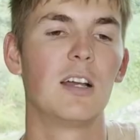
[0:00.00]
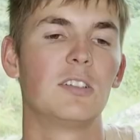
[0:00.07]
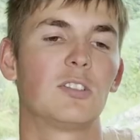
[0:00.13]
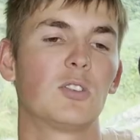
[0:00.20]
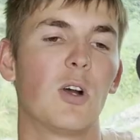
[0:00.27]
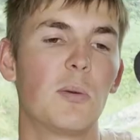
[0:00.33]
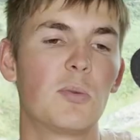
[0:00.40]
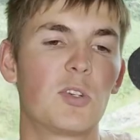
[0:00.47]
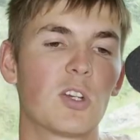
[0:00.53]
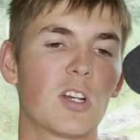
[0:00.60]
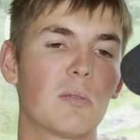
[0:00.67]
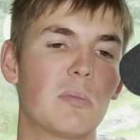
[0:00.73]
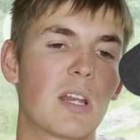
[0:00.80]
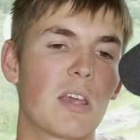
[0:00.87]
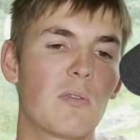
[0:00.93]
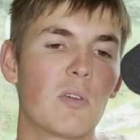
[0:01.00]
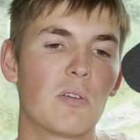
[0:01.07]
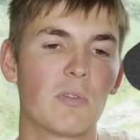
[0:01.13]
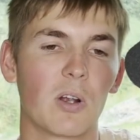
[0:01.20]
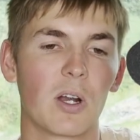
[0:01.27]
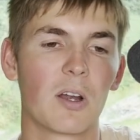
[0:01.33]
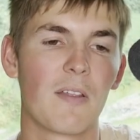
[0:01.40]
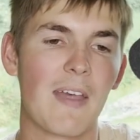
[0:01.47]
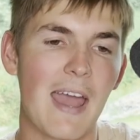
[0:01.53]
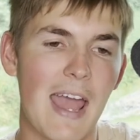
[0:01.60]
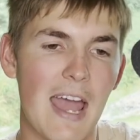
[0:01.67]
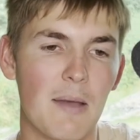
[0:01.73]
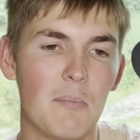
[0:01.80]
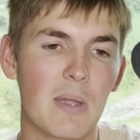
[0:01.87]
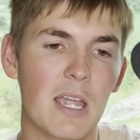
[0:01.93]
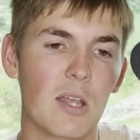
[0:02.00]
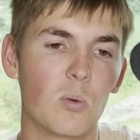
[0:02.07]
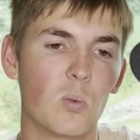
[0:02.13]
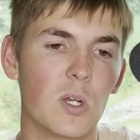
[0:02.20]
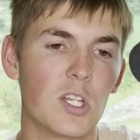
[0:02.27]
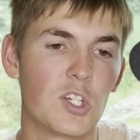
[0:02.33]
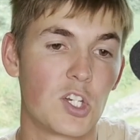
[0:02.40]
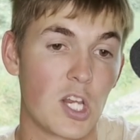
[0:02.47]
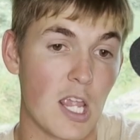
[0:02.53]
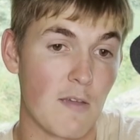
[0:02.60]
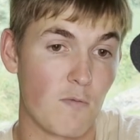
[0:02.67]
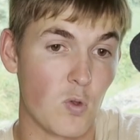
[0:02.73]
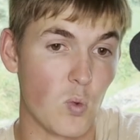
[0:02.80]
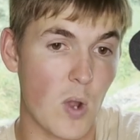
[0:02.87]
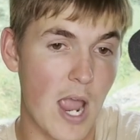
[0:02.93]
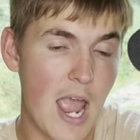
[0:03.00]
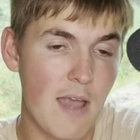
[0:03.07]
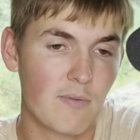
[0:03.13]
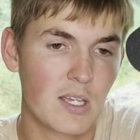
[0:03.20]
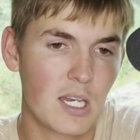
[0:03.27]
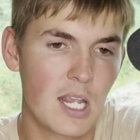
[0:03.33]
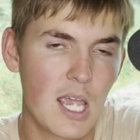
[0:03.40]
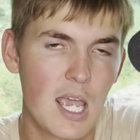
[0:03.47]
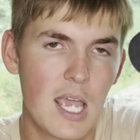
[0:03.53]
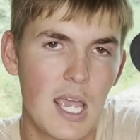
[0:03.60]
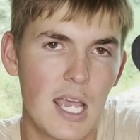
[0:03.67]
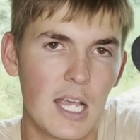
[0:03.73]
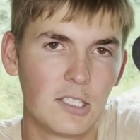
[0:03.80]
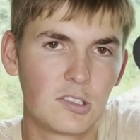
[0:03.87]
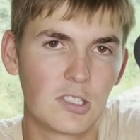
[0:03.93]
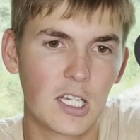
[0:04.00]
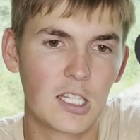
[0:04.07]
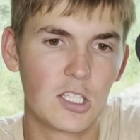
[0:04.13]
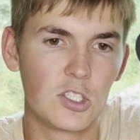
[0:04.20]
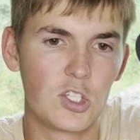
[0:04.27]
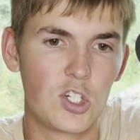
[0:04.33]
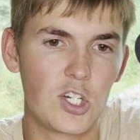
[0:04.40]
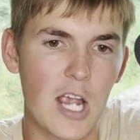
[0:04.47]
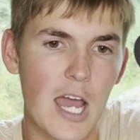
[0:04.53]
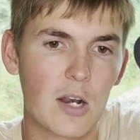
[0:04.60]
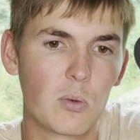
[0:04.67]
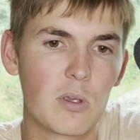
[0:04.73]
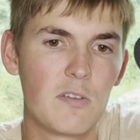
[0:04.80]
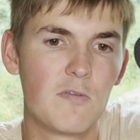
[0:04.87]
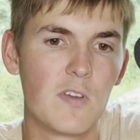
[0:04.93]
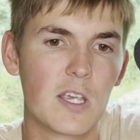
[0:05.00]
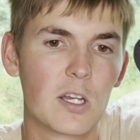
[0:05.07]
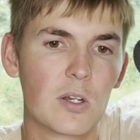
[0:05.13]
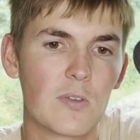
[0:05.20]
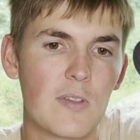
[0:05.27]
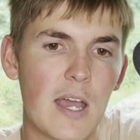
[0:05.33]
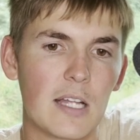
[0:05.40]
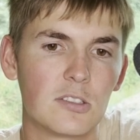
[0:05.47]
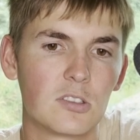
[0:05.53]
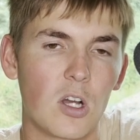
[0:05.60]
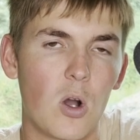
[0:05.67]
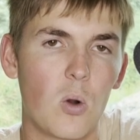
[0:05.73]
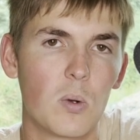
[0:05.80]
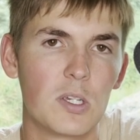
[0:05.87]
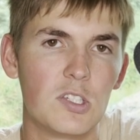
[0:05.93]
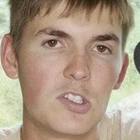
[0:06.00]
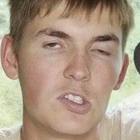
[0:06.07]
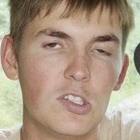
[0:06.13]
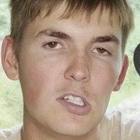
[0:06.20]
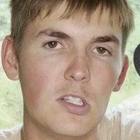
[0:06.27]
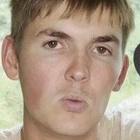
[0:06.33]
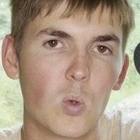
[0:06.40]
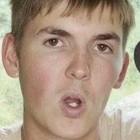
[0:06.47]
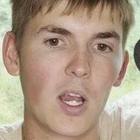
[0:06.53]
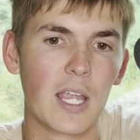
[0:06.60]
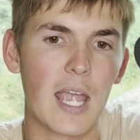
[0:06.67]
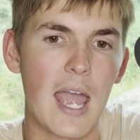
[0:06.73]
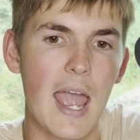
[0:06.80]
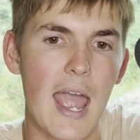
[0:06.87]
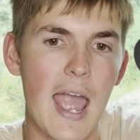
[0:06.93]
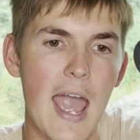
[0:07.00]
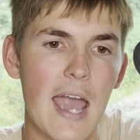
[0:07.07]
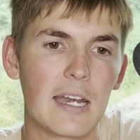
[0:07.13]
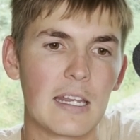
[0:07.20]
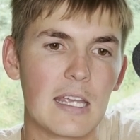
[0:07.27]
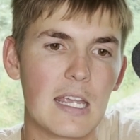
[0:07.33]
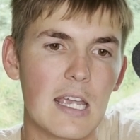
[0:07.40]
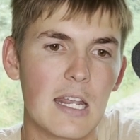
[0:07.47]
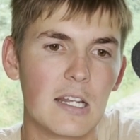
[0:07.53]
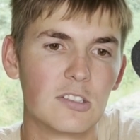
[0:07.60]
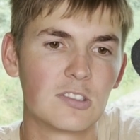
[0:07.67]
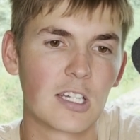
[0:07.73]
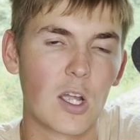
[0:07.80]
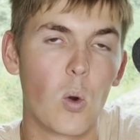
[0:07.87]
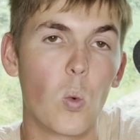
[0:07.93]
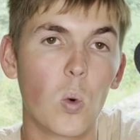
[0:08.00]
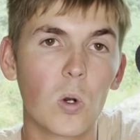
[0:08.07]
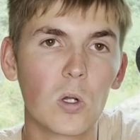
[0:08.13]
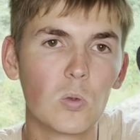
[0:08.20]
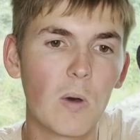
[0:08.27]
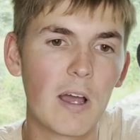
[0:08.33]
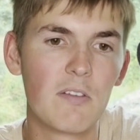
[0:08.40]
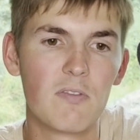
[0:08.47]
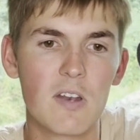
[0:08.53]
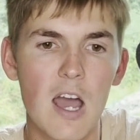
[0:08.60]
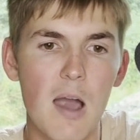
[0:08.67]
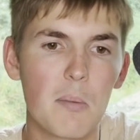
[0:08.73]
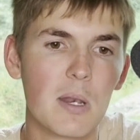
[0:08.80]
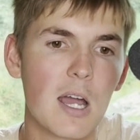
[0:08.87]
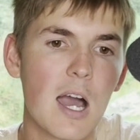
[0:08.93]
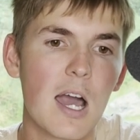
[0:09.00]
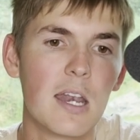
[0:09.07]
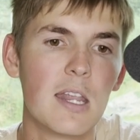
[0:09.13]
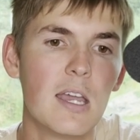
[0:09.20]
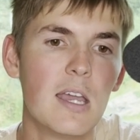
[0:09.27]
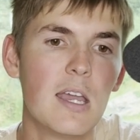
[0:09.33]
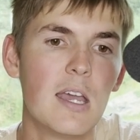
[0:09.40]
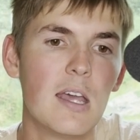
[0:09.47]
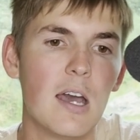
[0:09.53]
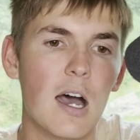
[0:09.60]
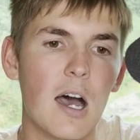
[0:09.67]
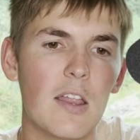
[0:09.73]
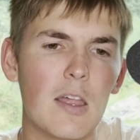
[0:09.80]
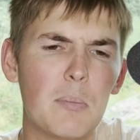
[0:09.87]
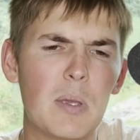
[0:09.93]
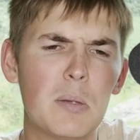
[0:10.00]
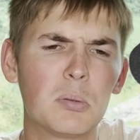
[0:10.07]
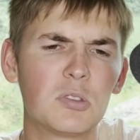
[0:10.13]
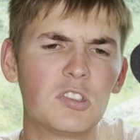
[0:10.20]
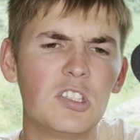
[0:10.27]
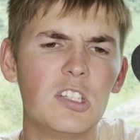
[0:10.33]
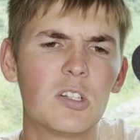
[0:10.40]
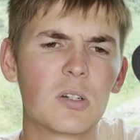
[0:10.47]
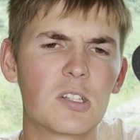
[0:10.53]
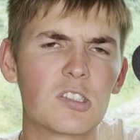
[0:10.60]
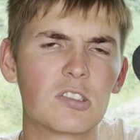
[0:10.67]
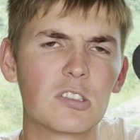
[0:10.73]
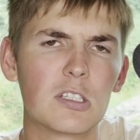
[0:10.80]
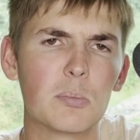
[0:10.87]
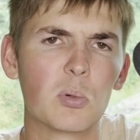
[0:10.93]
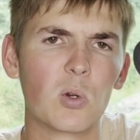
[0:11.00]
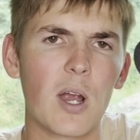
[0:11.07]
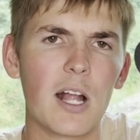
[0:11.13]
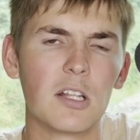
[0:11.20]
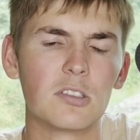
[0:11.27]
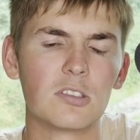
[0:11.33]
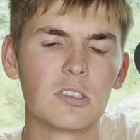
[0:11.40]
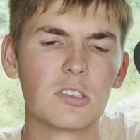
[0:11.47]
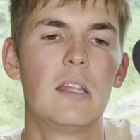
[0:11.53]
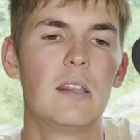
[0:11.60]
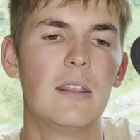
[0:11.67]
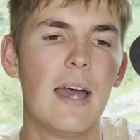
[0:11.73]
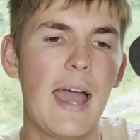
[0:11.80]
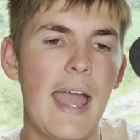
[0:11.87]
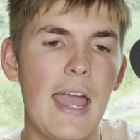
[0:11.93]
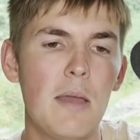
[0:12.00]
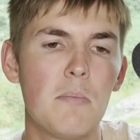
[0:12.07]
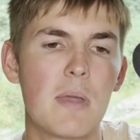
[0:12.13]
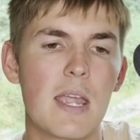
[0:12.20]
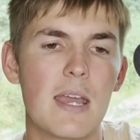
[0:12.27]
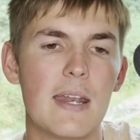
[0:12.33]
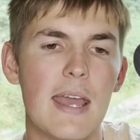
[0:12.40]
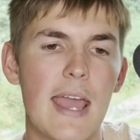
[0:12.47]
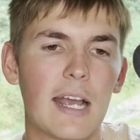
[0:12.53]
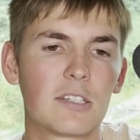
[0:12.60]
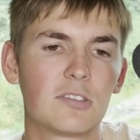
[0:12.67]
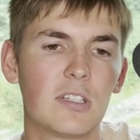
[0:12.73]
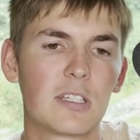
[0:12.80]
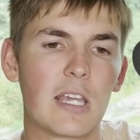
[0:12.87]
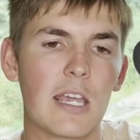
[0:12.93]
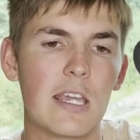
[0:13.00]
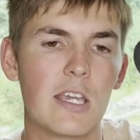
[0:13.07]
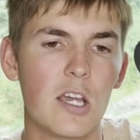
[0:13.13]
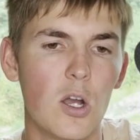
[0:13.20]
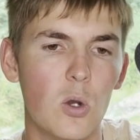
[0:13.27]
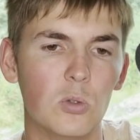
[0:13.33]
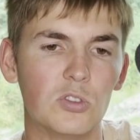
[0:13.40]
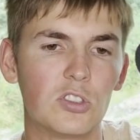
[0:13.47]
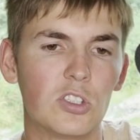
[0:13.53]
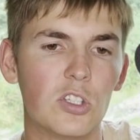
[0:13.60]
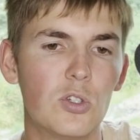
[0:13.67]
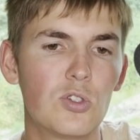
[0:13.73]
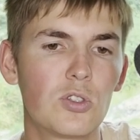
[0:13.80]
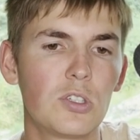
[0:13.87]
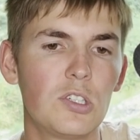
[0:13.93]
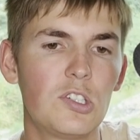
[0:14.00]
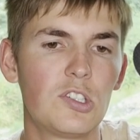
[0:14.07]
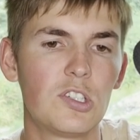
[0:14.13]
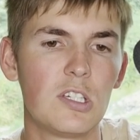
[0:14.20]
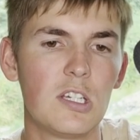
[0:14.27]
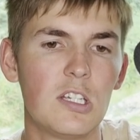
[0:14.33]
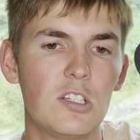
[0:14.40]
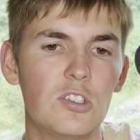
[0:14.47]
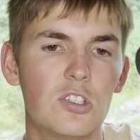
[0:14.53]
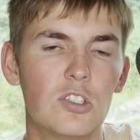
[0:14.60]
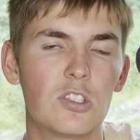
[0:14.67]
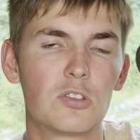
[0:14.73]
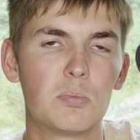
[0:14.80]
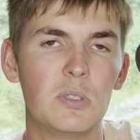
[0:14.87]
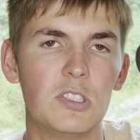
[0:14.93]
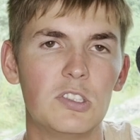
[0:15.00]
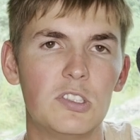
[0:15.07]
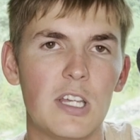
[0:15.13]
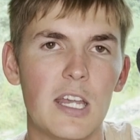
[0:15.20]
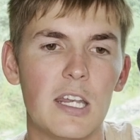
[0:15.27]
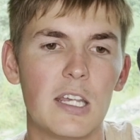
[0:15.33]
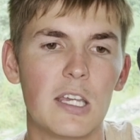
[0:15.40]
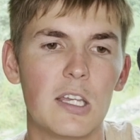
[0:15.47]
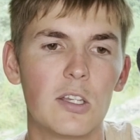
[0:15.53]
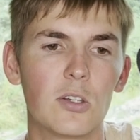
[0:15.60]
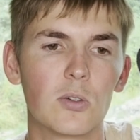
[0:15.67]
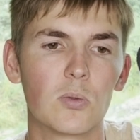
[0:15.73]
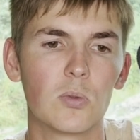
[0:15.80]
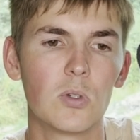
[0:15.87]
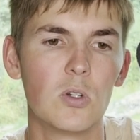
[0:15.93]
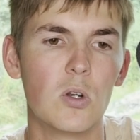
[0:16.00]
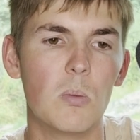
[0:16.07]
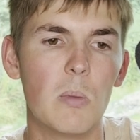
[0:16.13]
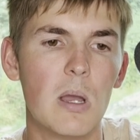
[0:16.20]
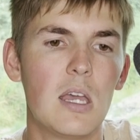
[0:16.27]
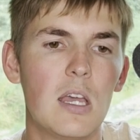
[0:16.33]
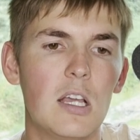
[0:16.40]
So I'm sure many of you have heard of the Hat Man, which, if you haven't, it's like this shadowy figure that's always seen wearing a hat, and it's like a worldwide phenomenon uh, that people see during sleep paralysis. The Hat Man acts like a ghost, usually seen to just be standing in your room.